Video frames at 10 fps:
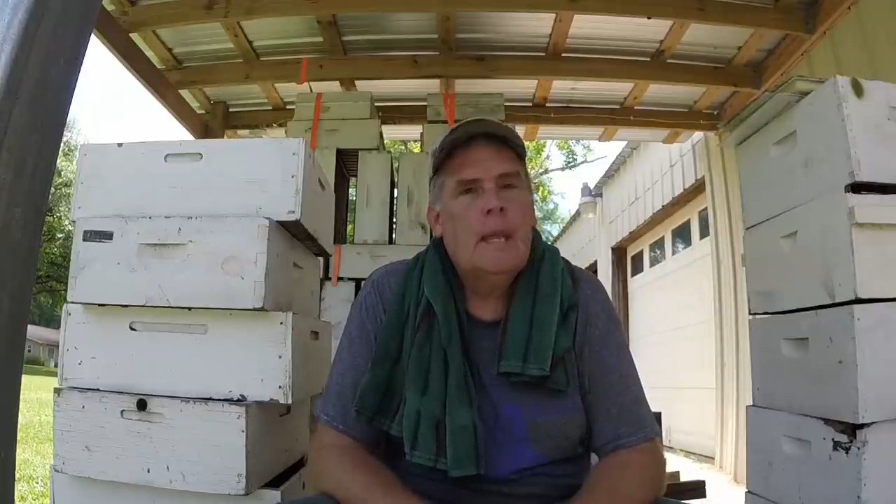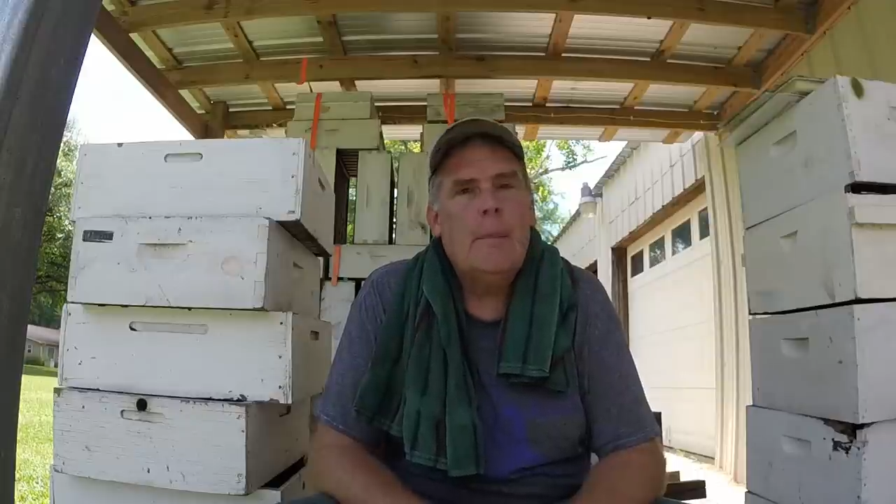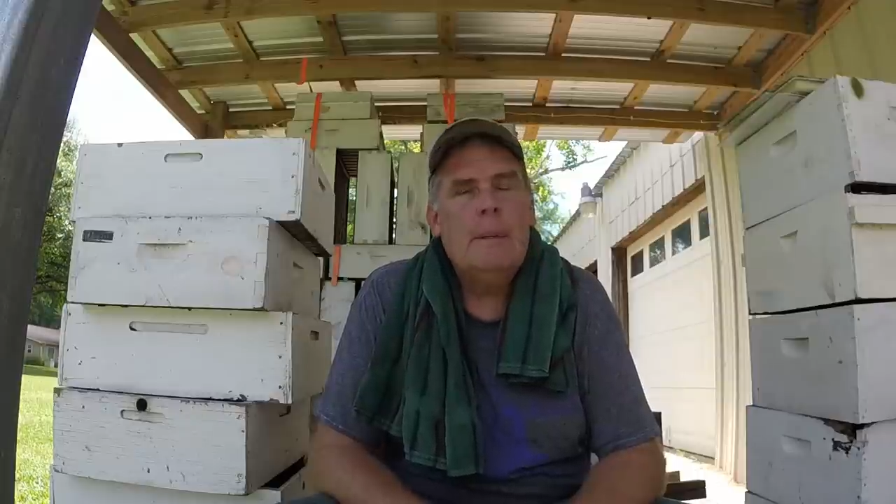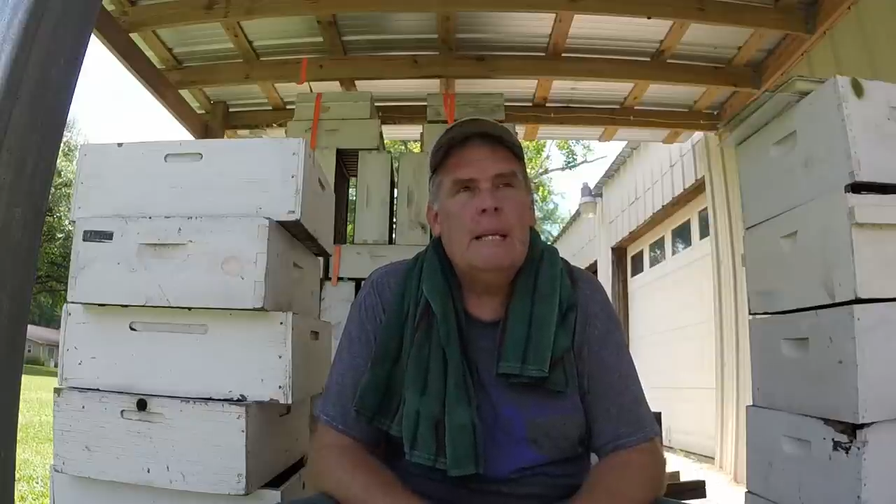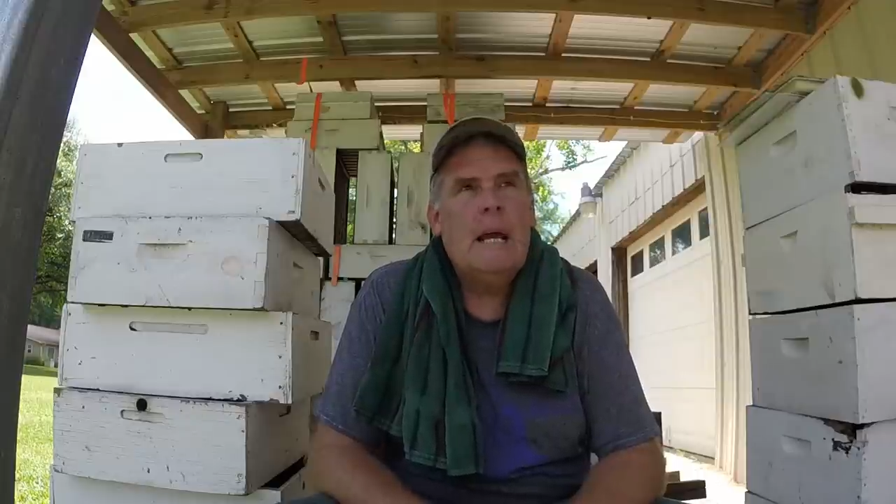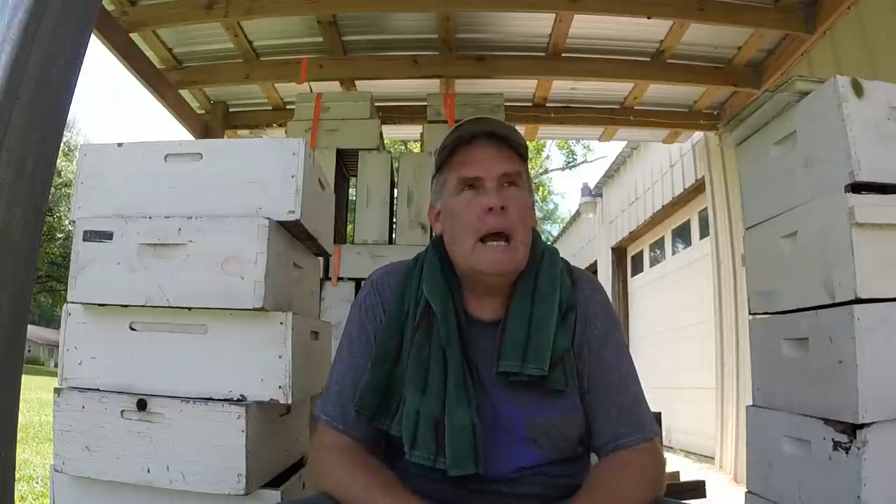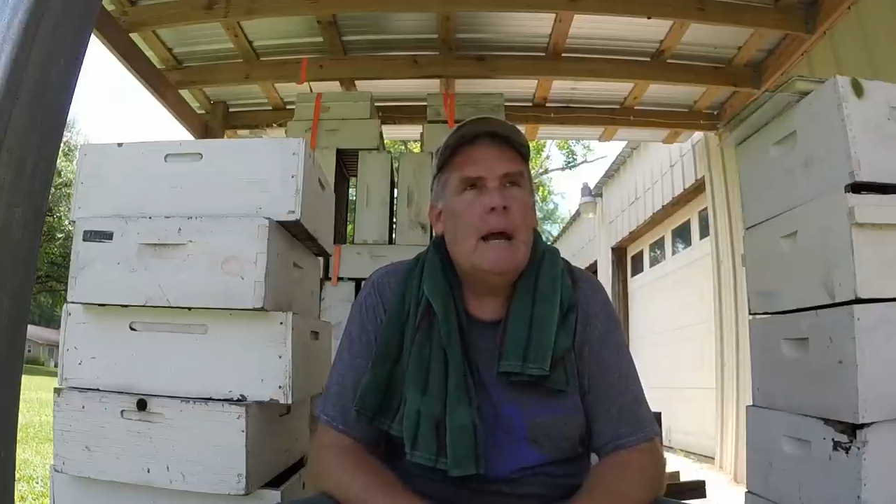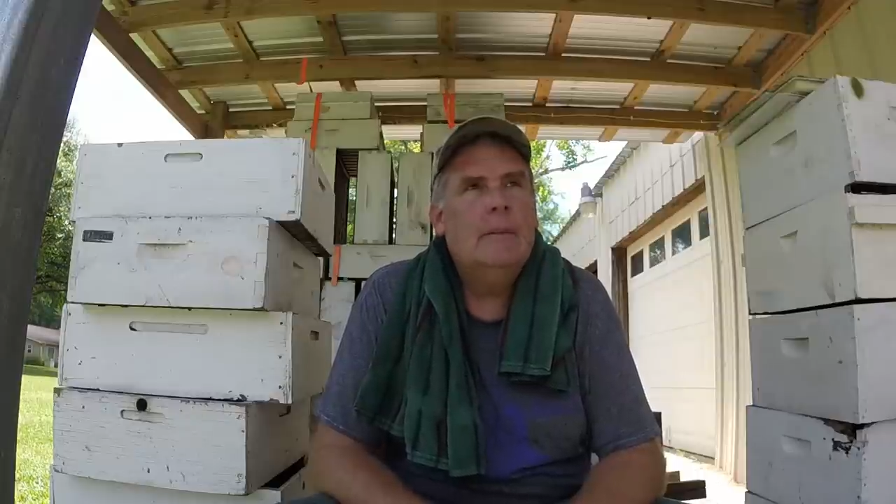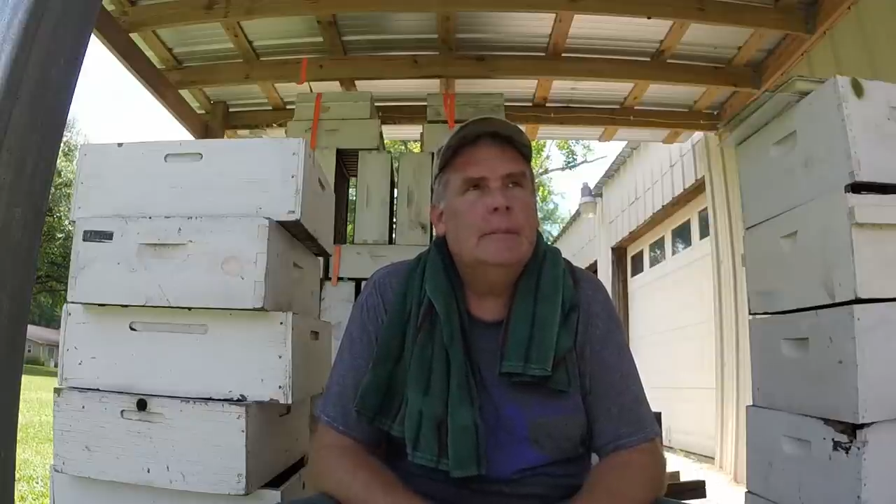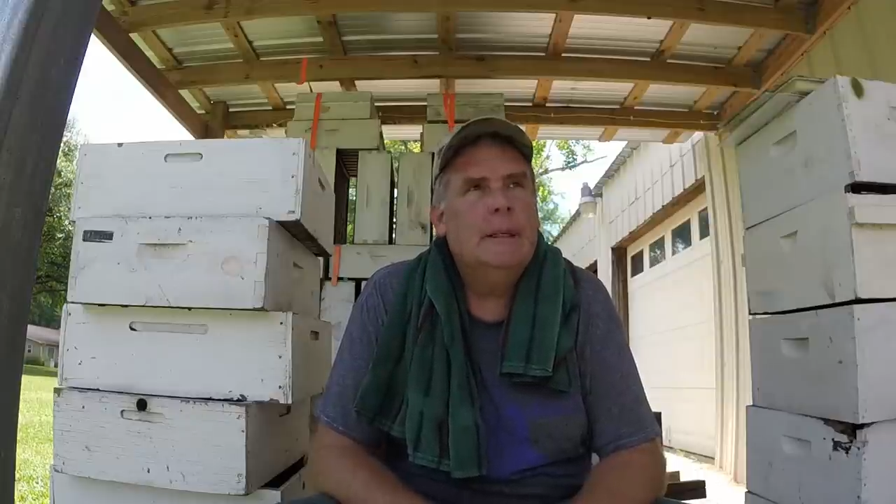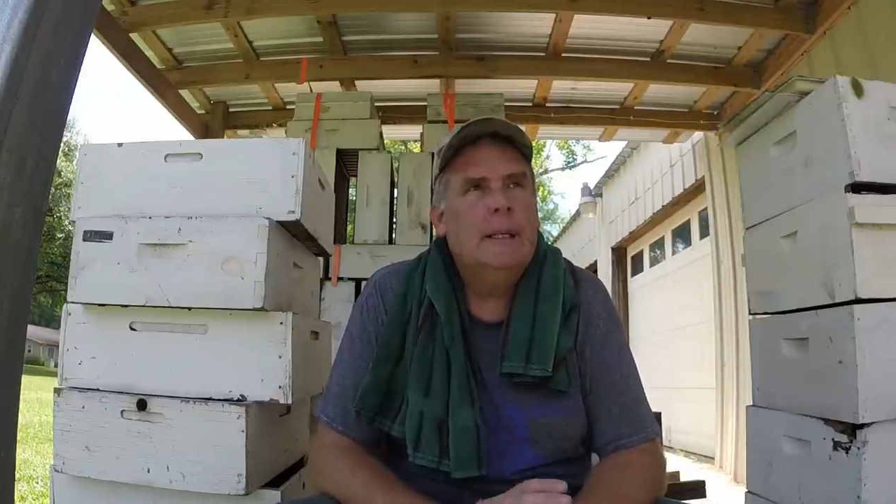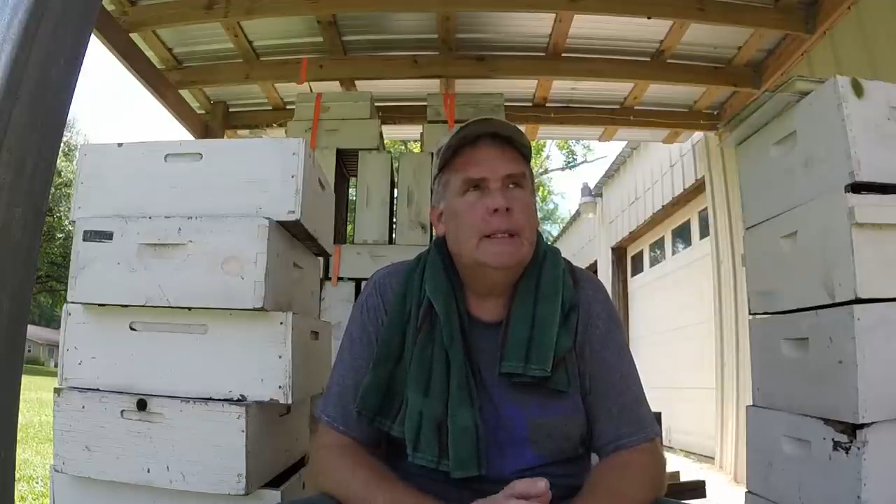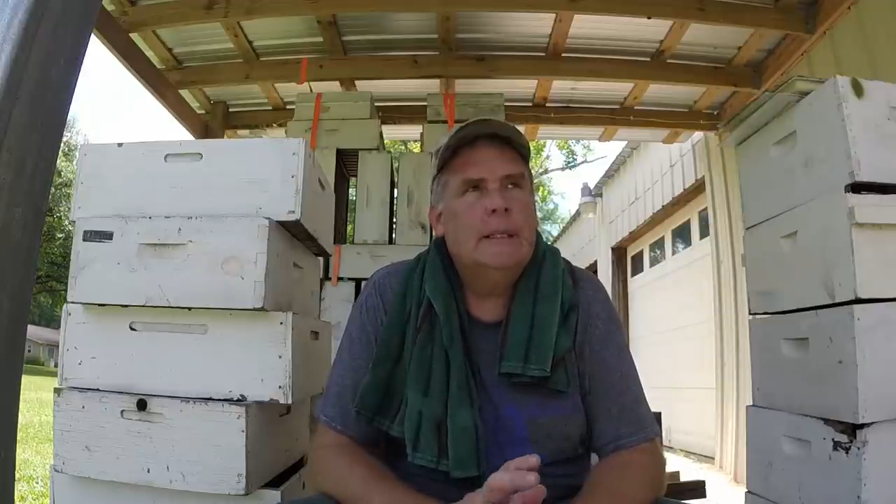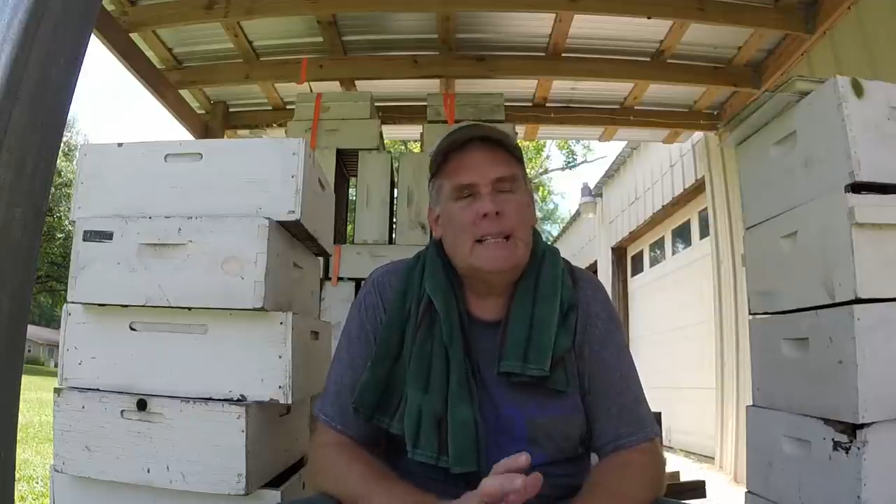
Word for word: that mean hive, and uh,